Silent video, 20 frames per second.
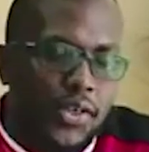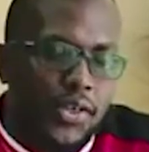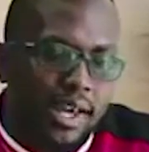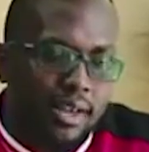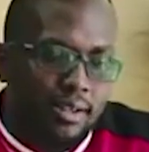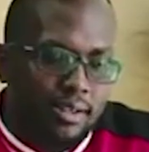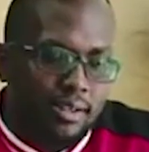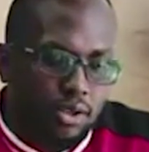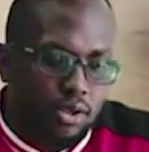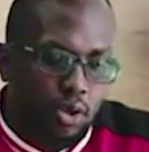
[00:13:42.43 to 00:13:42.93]

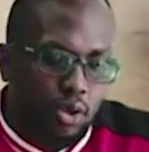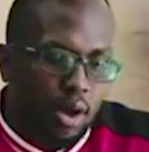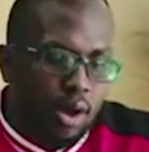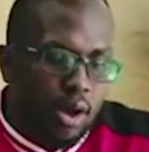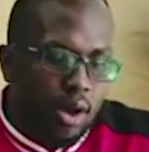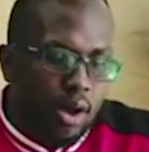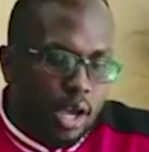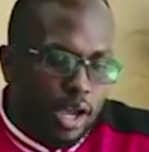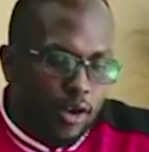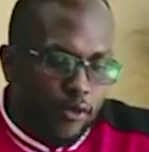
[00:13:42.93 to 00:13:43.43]
So
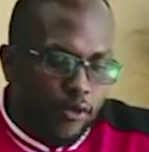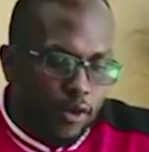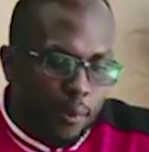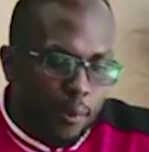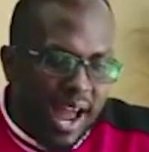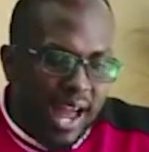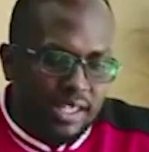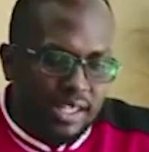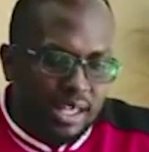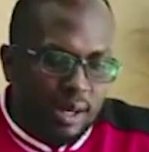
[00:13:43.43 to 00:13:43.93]
if you buy a
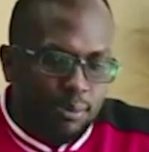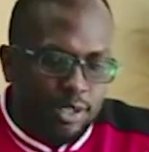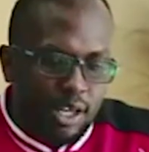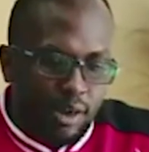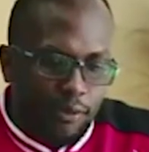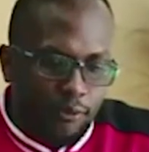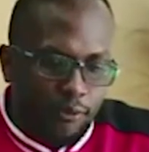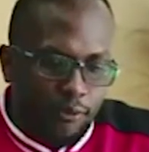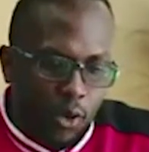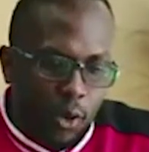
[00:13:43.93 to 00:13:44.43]
Samsung
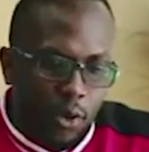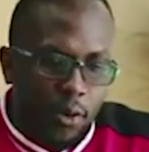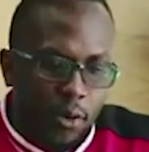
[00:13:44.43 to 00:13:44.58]
phone,